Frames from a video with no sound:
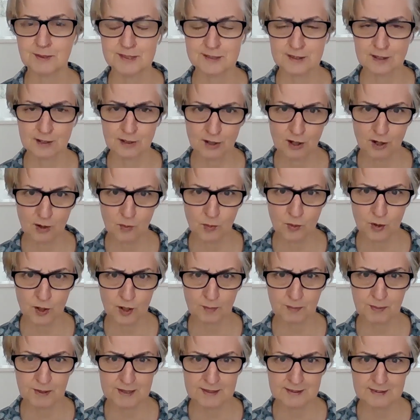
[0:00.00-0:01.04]
but there's a lot of
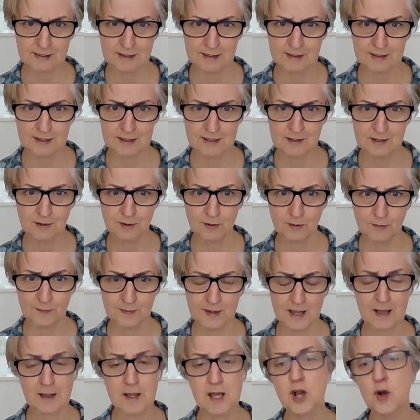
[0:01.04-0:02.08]
work being done on
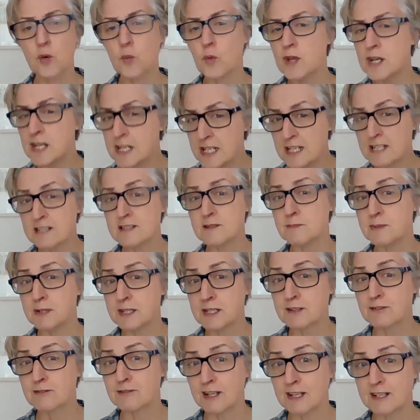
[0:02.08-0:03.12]
that. We need to
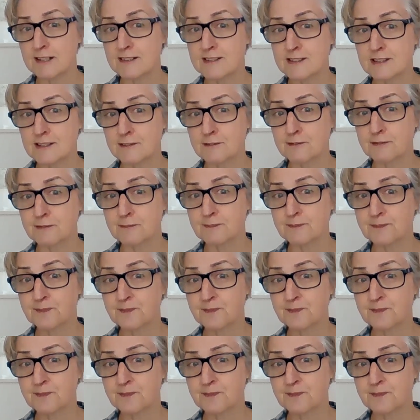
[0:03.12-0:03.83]
be creative.